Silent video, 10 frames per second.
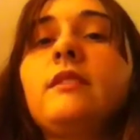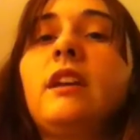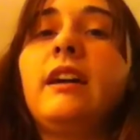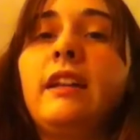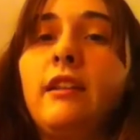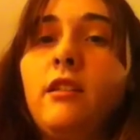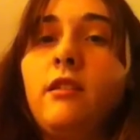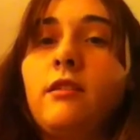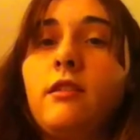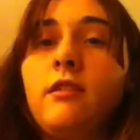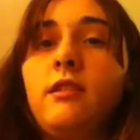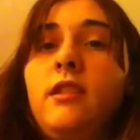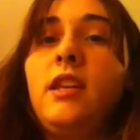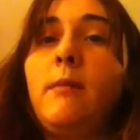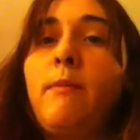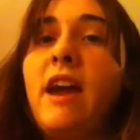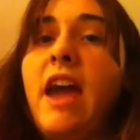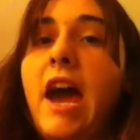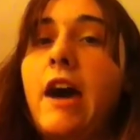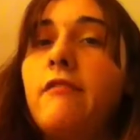Another tip I
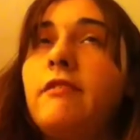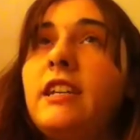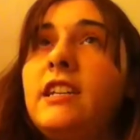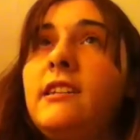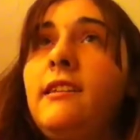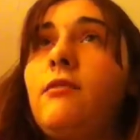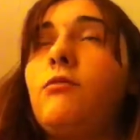have is,